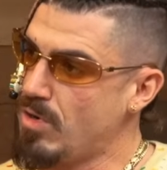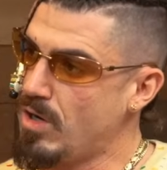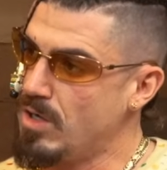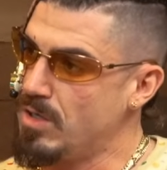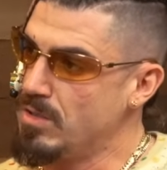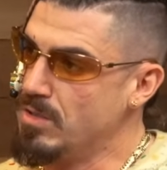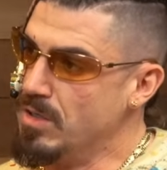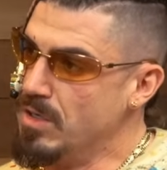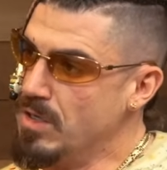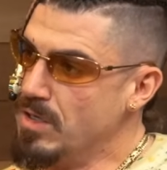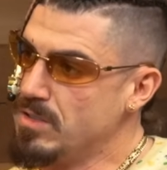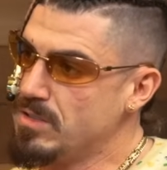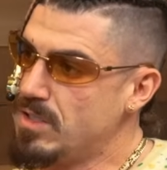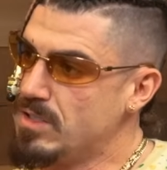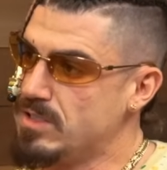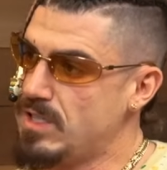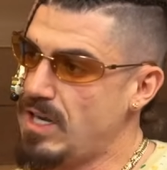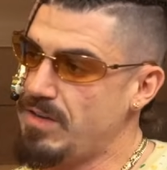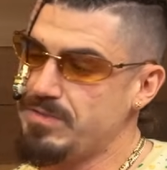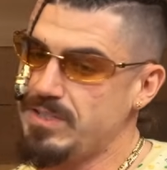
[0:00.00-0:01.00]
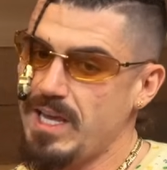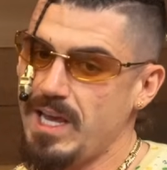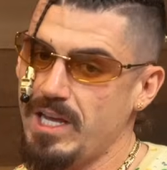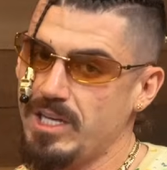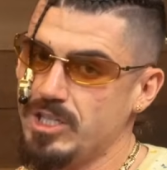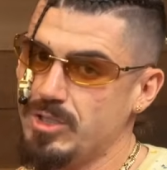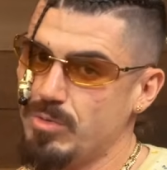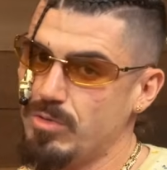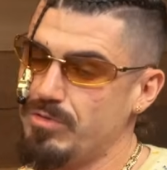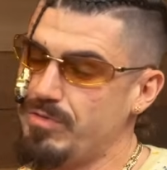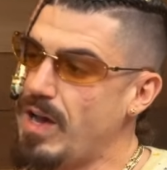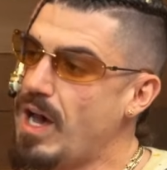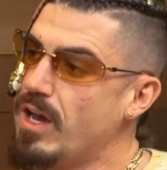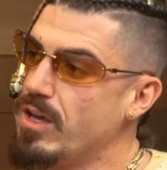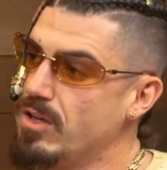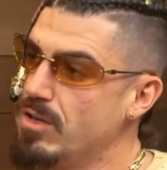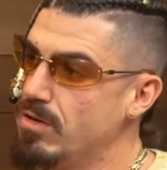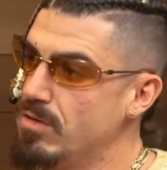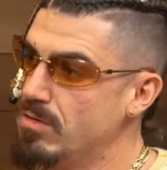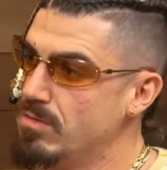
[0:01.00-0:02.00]
want? Does it have tangible
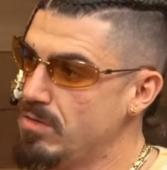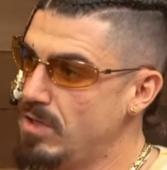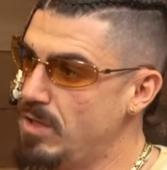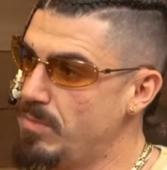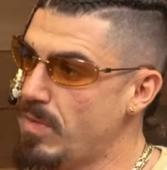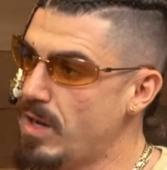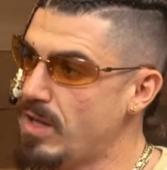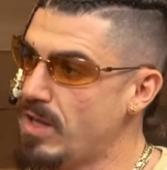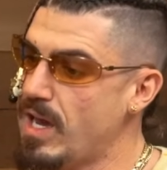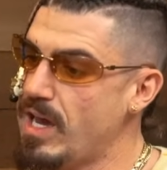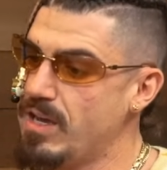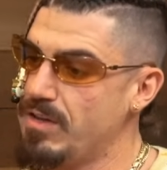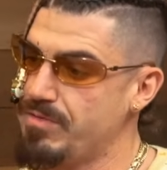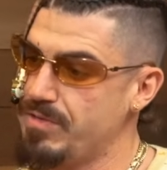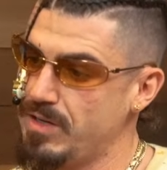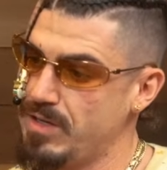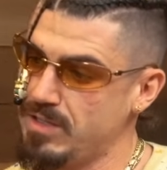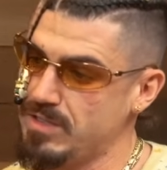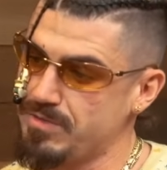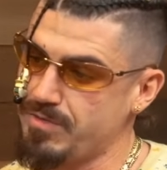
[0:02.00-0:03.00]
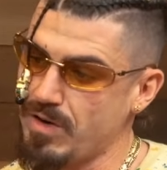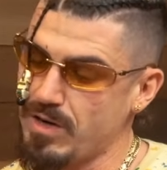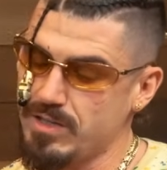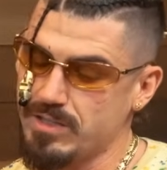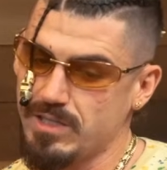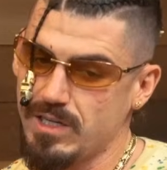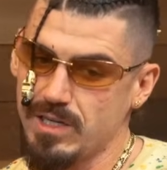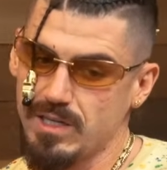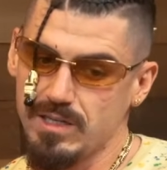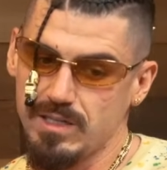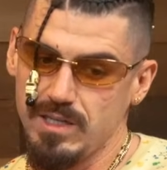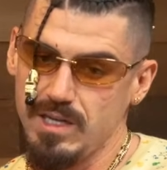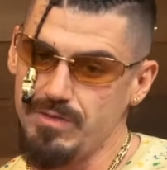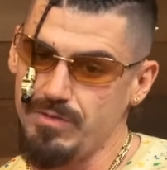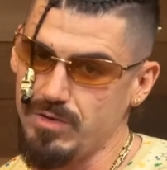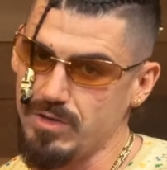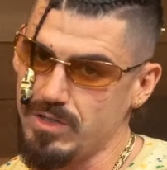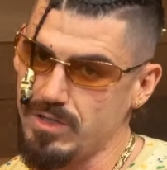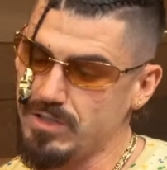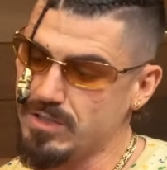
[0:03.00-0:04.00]
value in my life? And as far as like
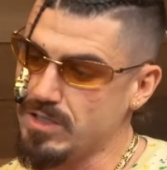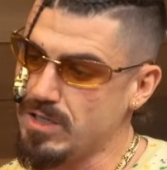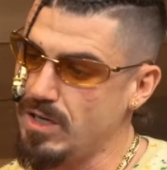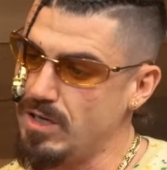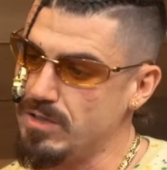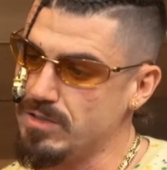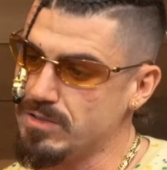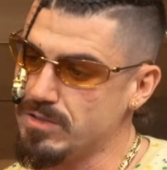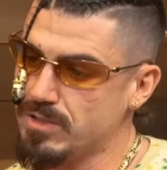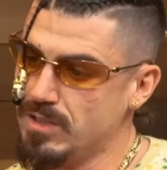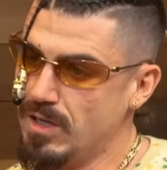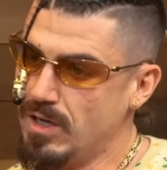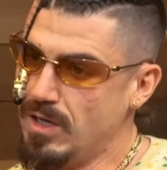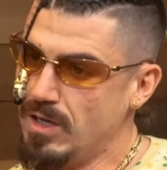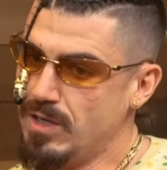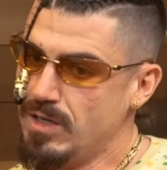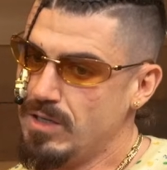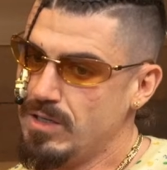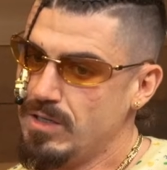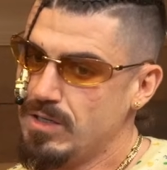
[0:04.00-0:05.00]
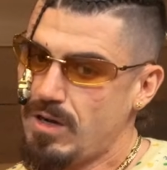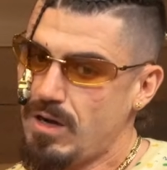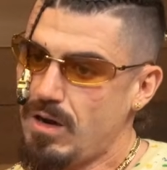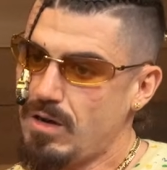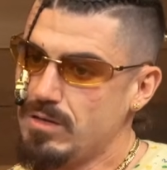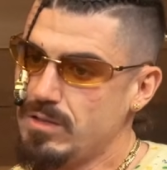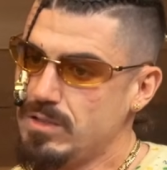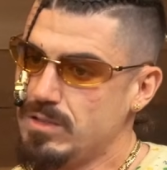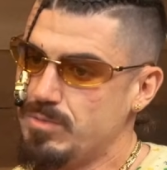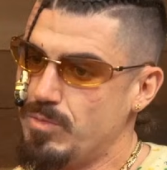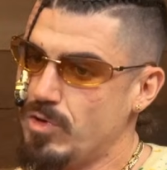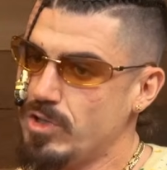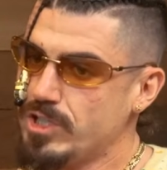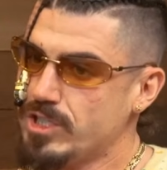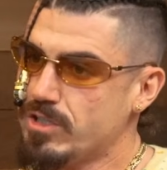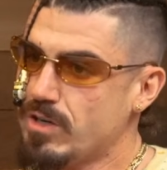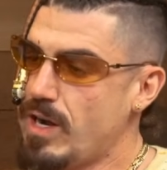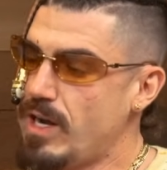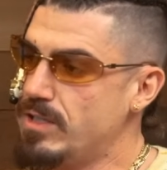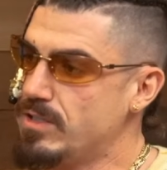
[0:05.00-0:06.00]
evil goods goes, all these
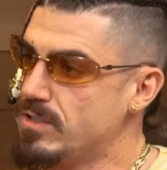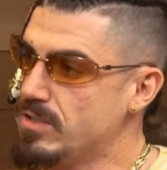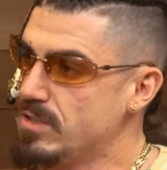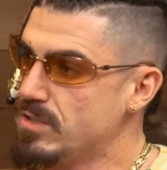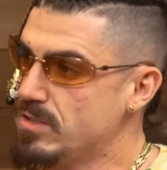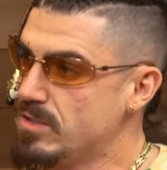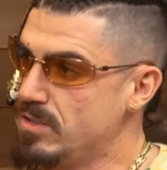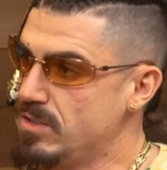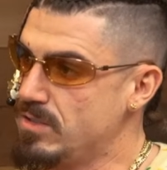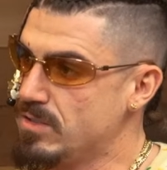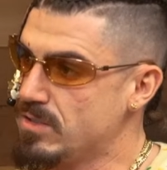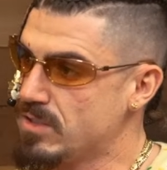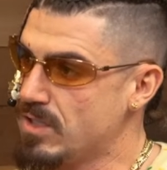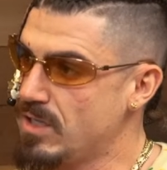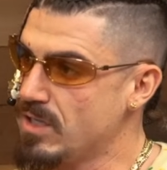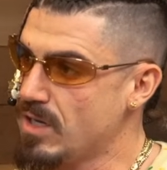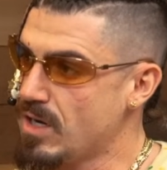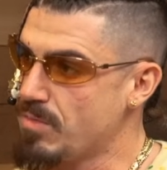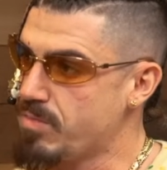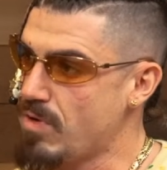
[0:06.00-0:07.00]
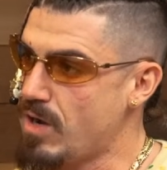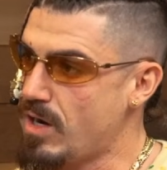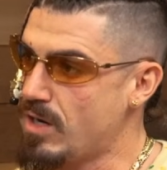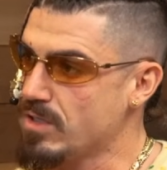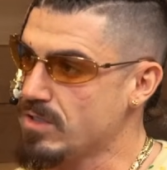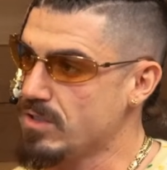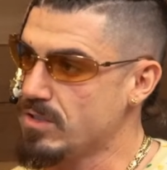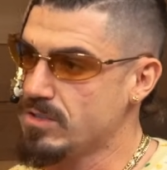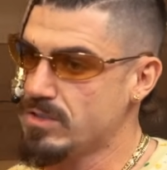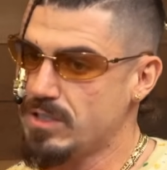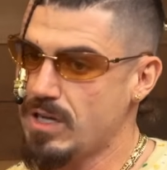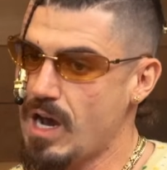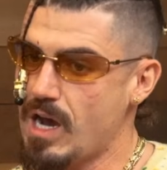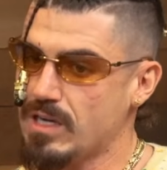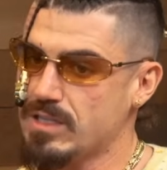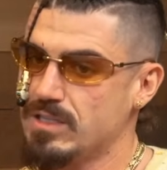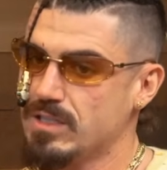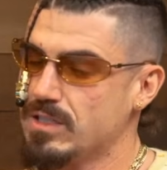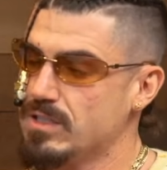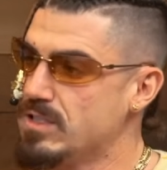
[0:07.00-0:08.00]
moisturizers and skincare products are
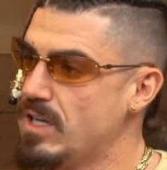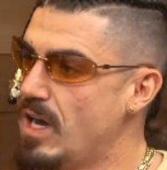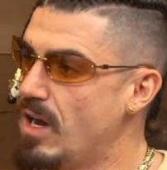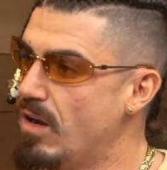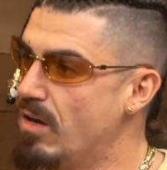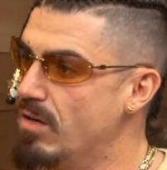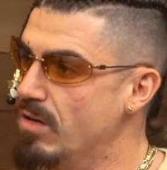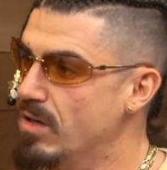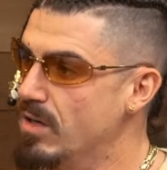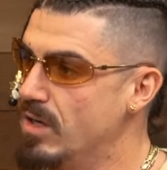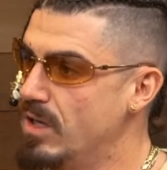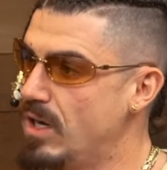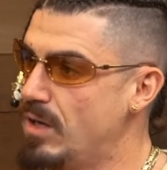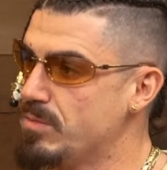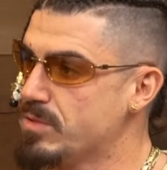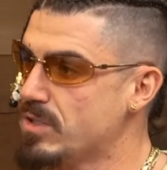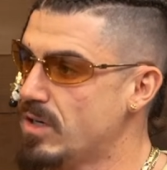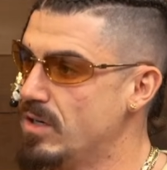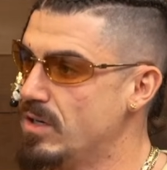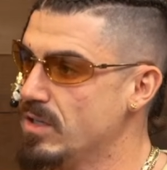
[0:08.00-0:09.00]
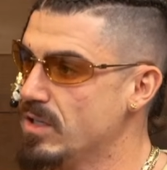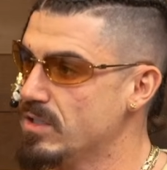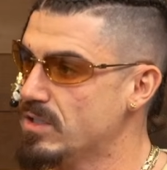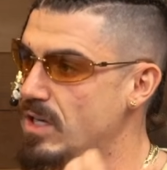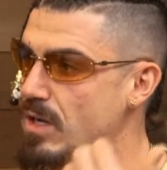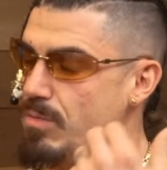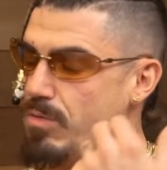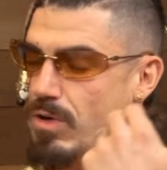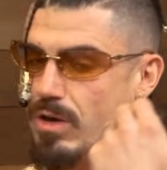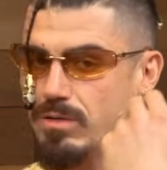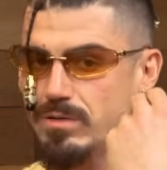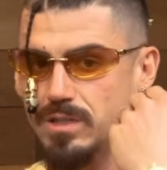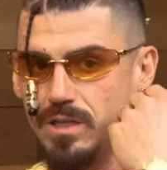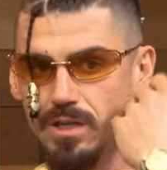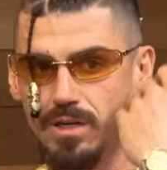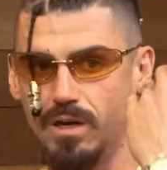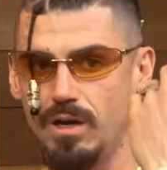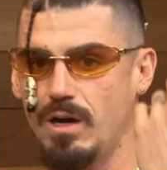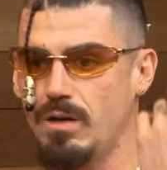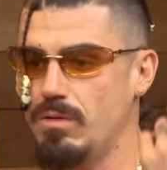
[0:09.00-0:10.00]
toxic as hell. And I'm starting to get to that point where it's
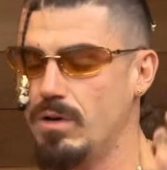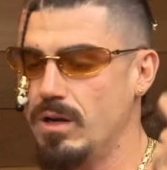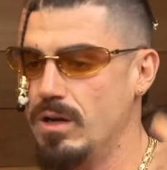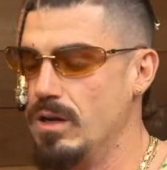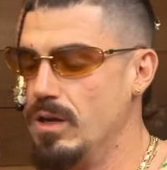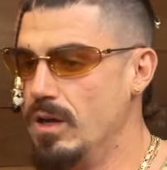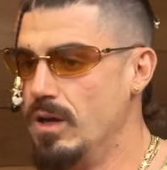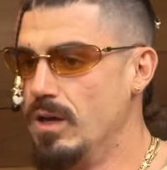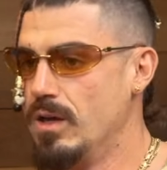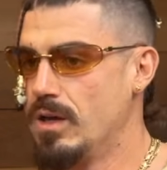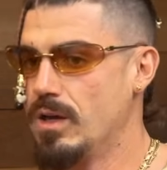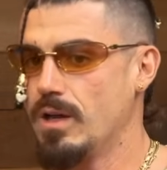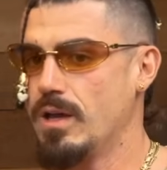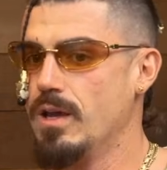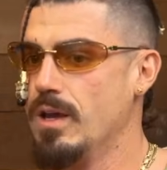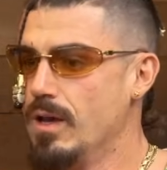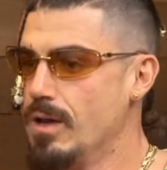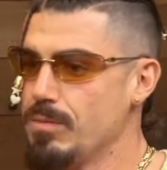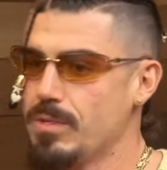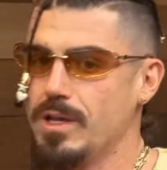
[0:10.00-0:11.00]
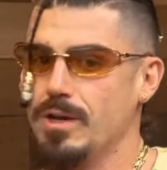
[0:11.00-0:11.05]
like, you know, I want, like,